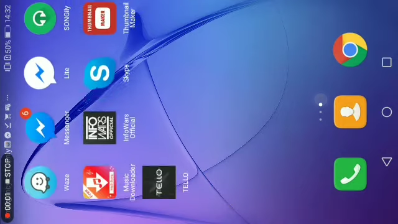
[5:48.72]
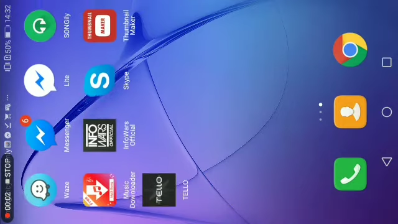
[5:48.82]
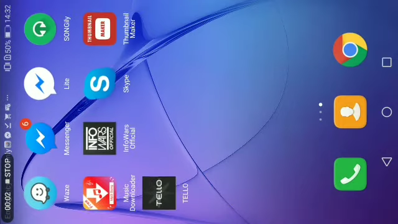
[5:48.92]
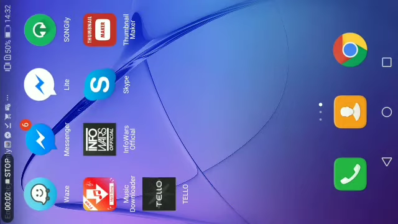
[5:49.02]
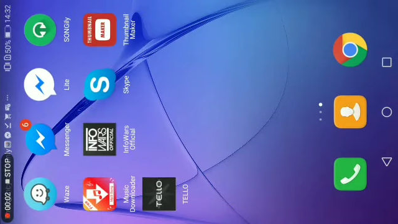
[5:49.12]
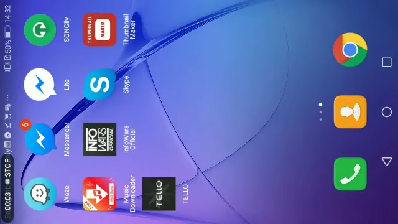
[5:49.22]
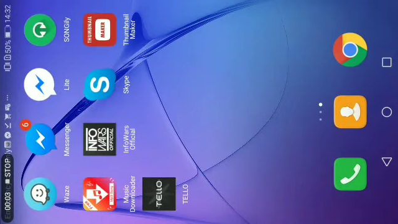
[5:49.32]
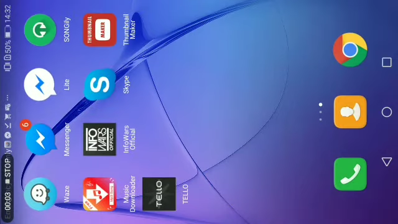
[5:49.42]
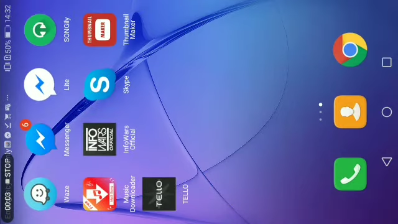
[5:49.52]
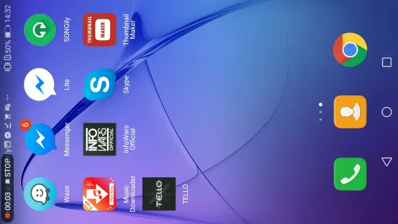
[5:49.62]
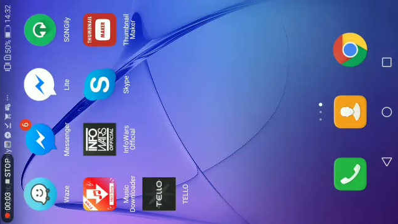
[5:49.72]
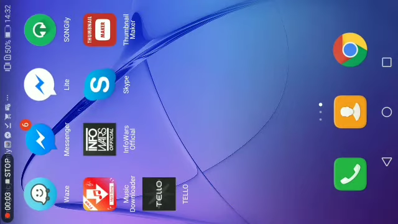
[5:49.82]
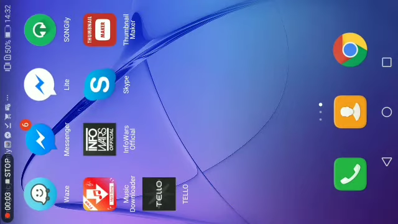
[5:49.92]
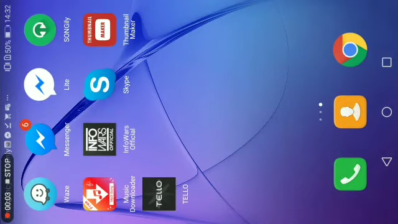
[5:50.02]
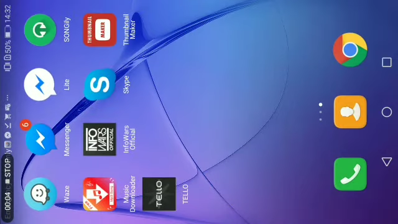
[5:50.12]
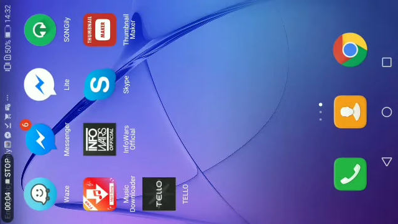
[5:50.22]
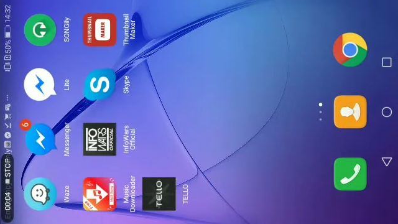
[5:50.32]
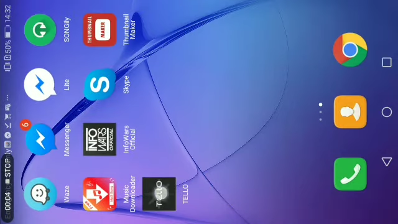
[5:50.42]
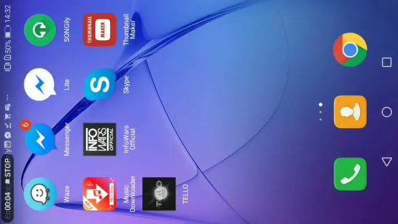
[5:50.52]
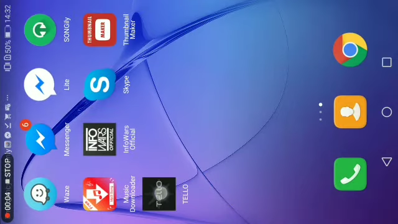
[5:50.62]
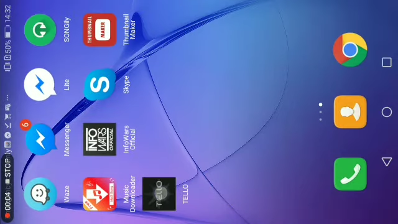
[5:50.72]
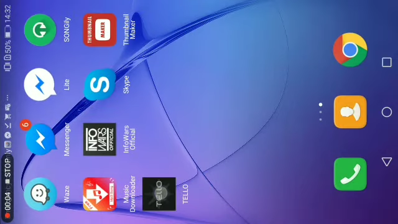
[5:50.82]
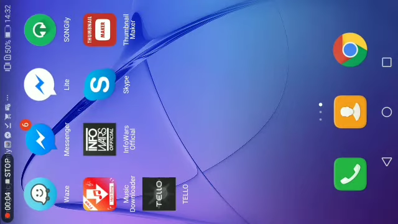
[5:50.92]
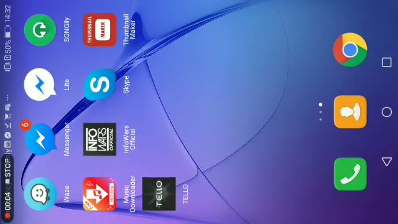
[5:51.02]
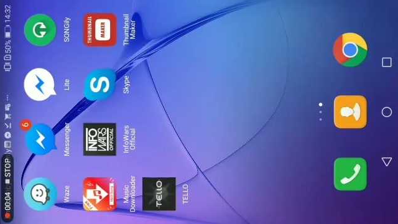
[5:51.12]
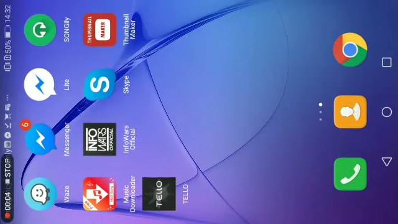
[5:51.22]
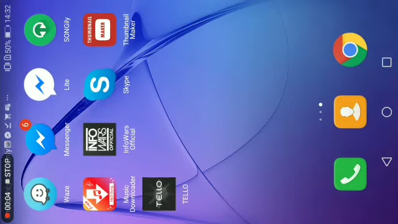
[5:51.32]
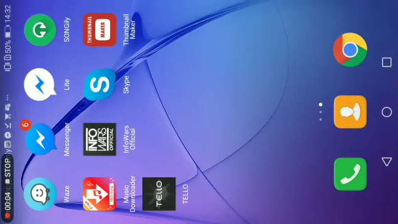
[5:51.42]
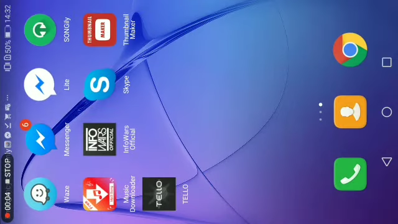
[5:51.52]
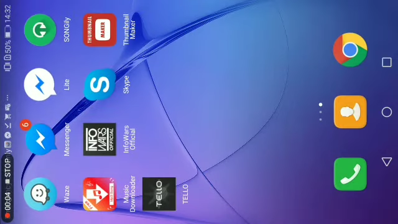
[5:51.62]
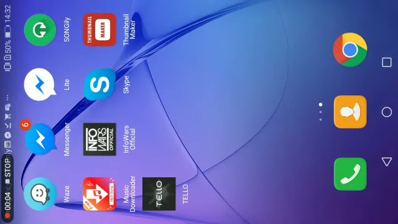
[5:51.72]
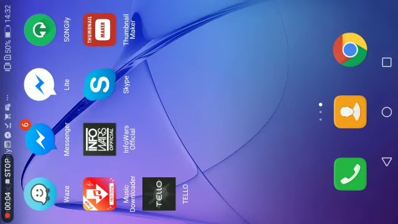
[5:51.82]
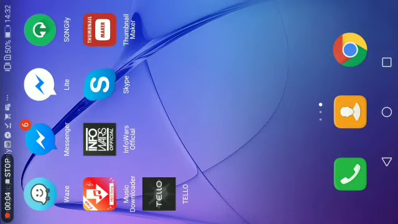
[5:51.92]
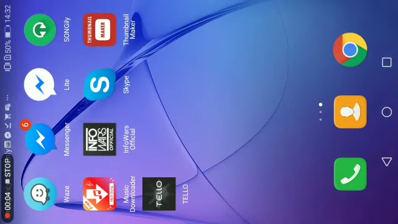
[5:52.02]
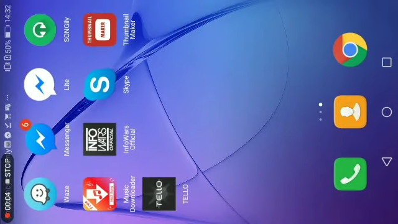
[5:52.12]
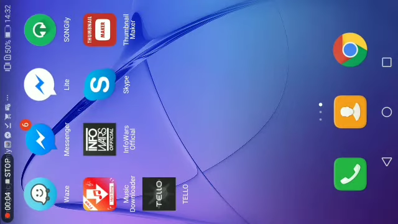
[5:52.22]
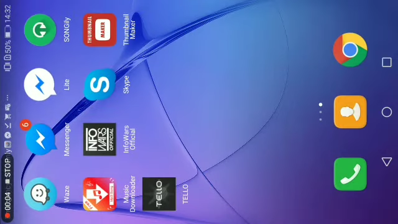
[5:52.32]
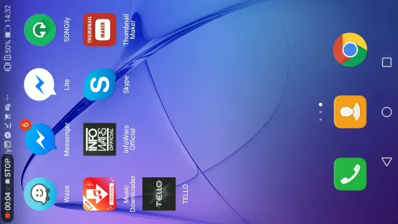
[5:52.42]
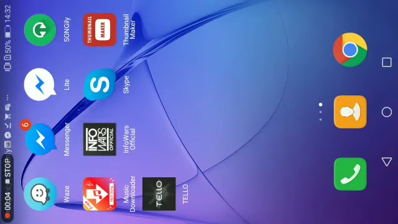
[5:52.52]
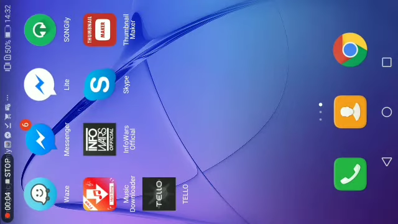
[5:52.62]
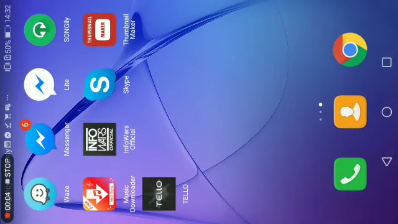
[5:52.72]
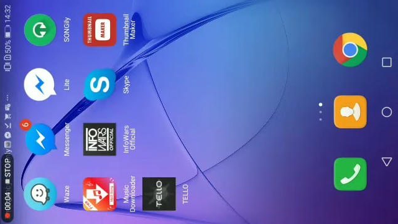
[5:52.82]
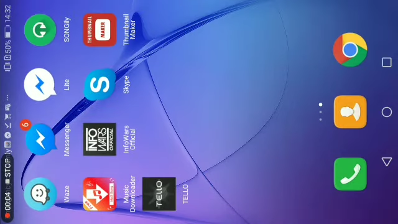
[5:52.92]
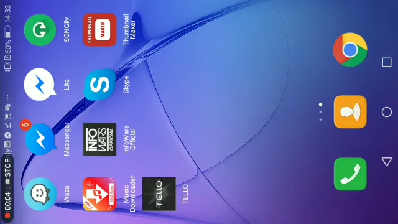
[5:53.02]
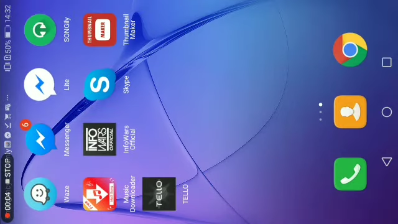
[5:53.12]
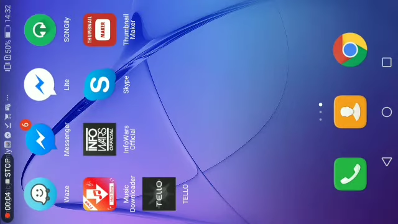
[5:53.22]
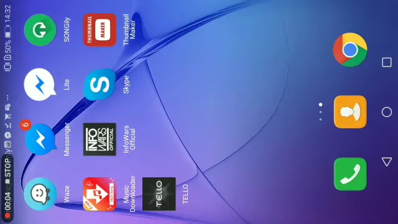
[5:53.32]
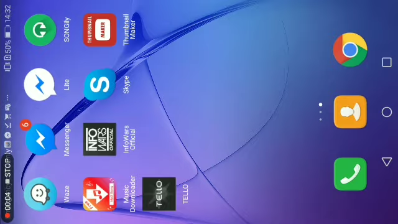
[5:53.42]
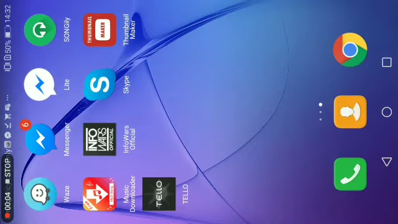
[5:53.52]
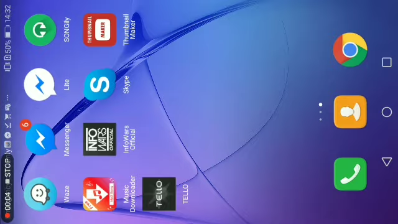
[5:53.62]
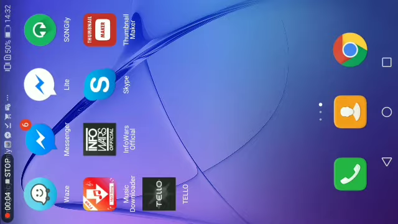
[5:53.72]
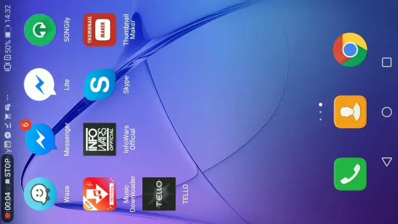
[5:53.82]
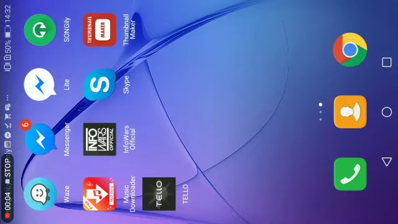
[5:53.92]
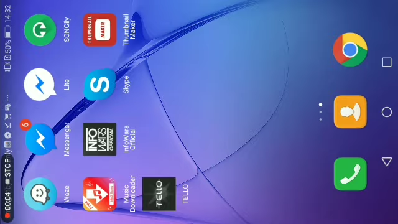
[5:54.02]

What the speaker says: [unreadable: no face in view]